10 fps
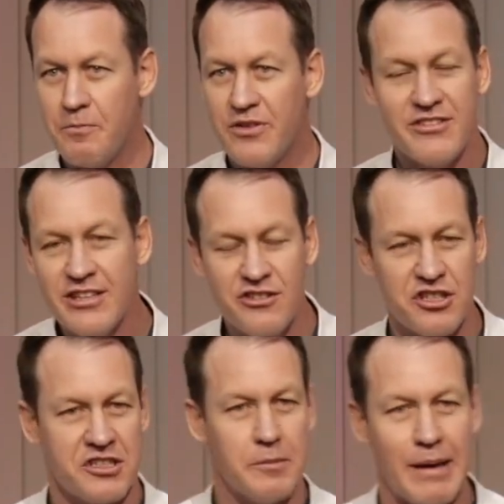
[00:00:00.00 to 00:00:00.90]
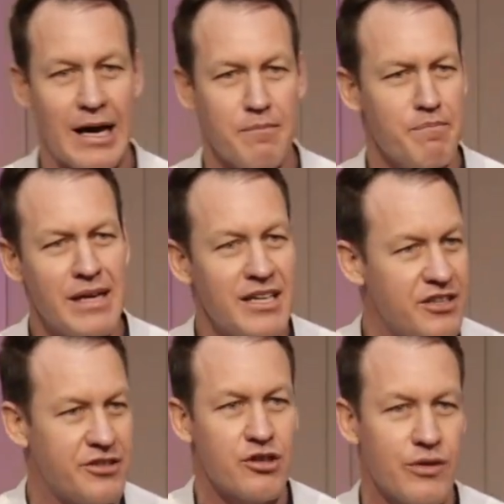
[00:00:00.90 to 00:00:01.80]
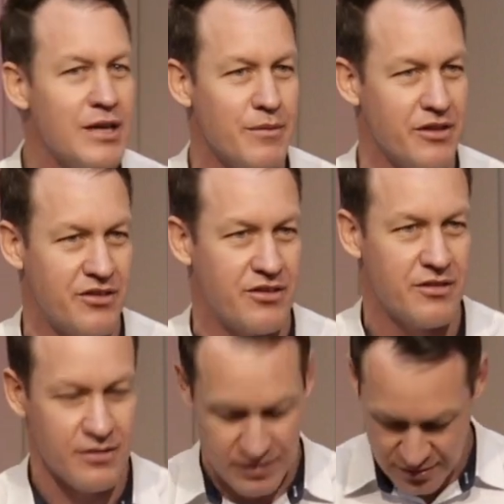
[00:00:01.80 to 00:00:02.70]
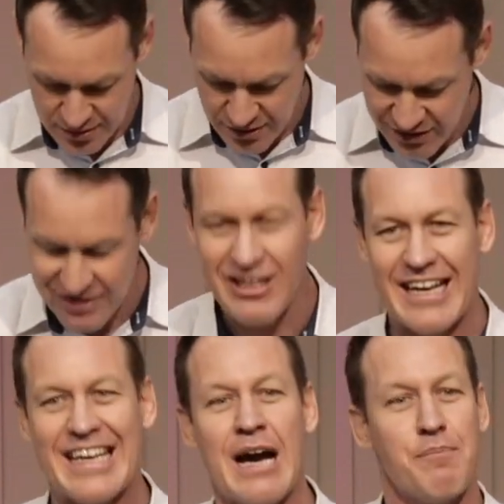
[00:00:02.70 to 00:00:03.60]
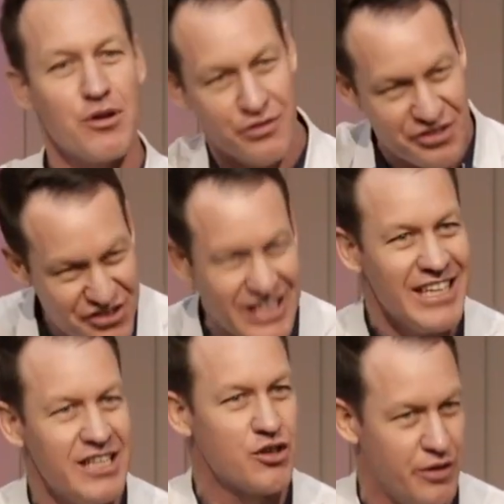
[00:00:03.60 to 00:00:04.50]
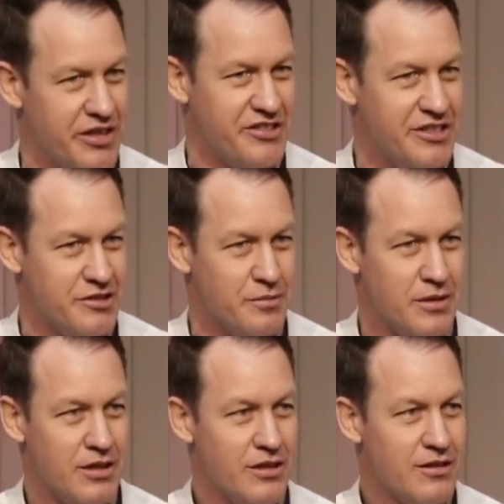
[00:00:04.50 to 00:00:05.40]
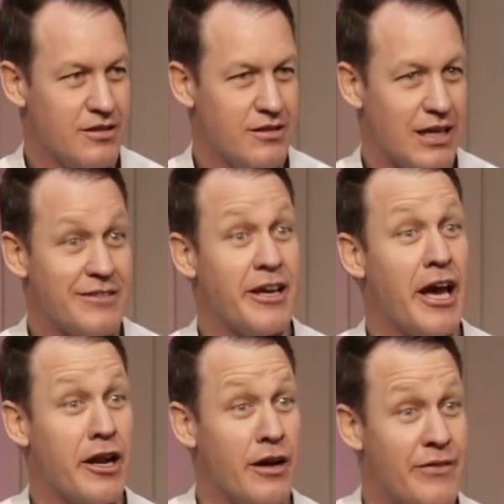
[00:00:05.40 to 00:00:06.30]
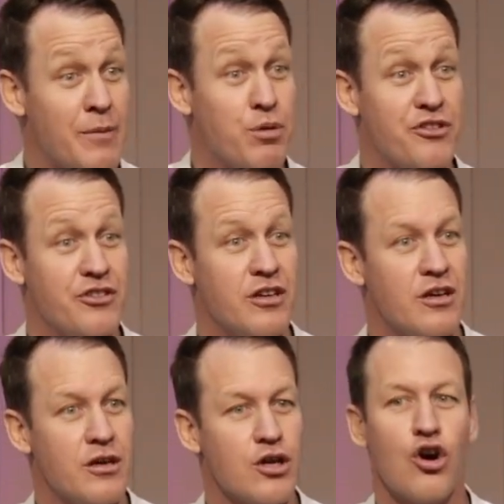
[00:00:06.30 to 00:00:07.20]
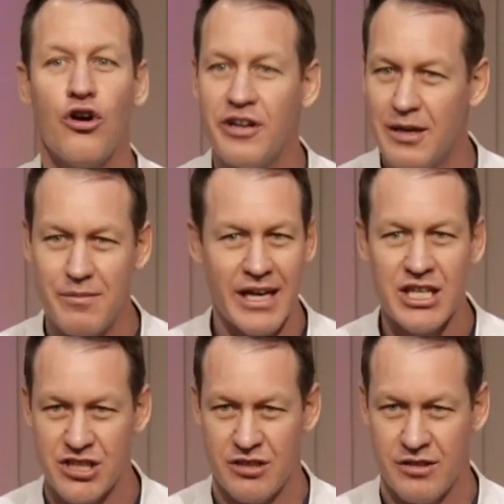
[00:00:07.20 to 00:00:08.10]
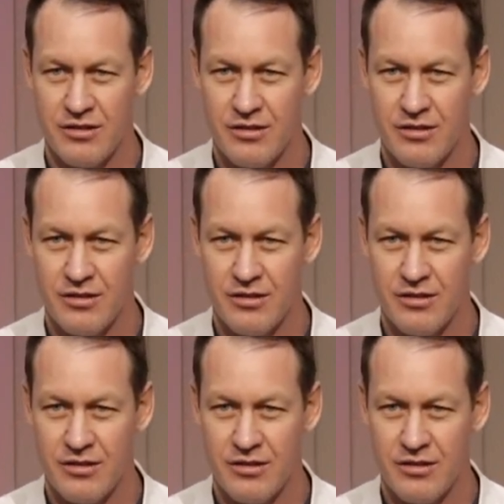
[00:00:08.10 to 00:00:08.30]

This isn't just about mere disagreements. This is like capital C criticism. As the NIV puts it, condemnation.